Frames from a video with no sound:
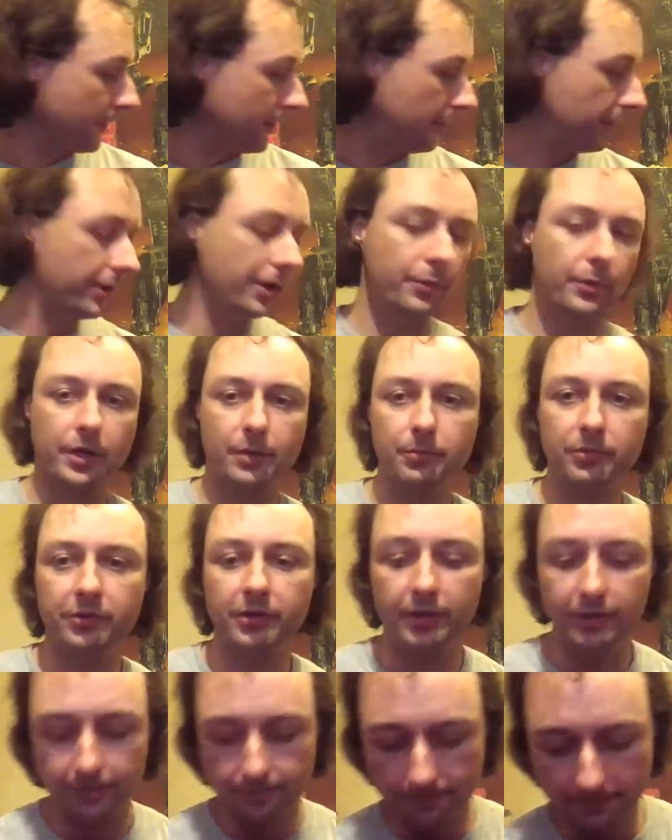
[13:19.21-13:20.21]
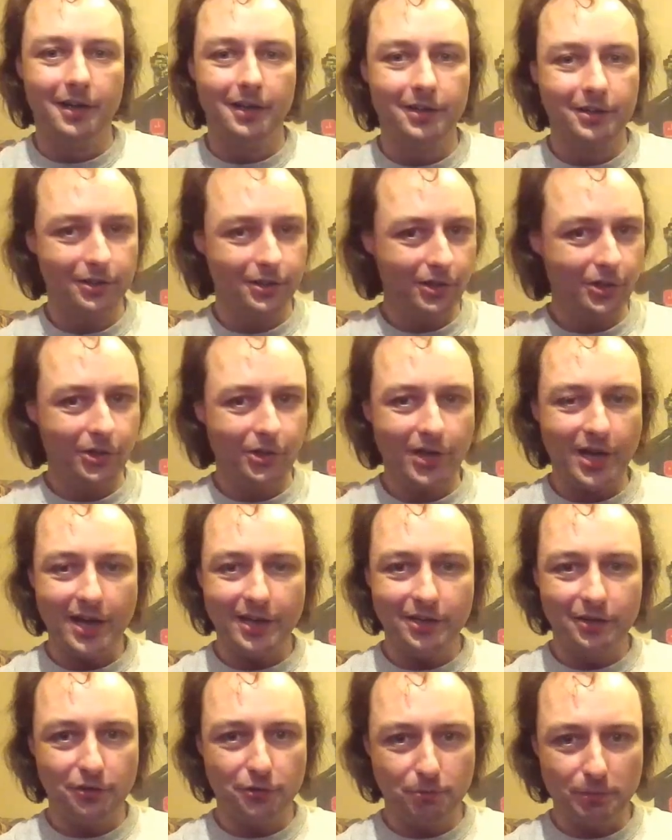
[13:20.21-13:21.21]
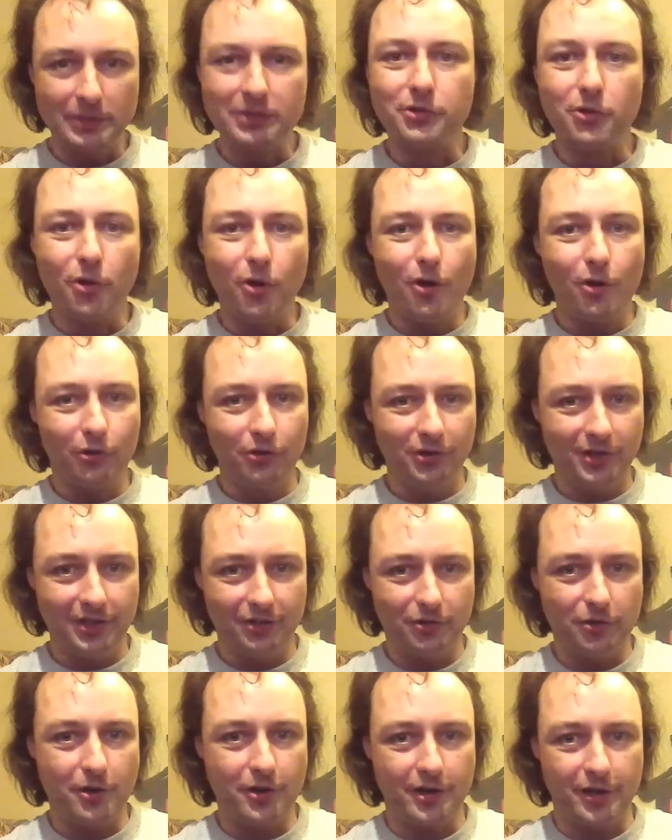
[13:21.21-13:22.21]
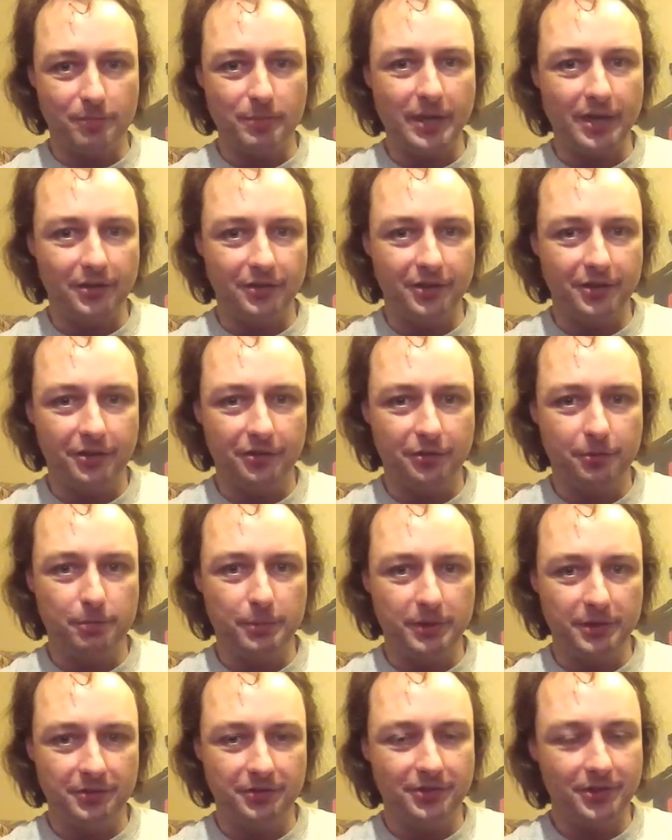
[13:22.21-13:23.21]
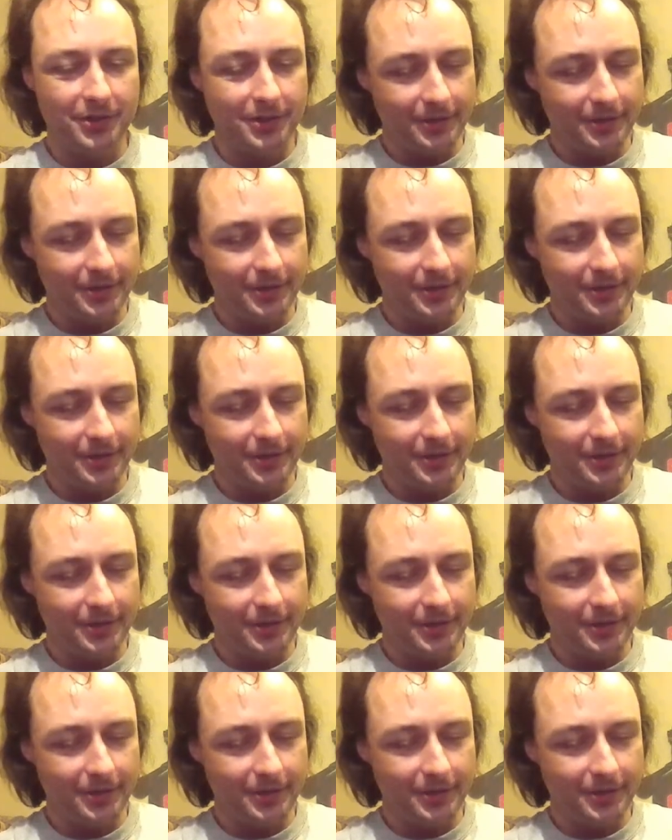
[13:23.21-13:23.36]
You get what I'm saying. Look, I could spend all day talking about this, but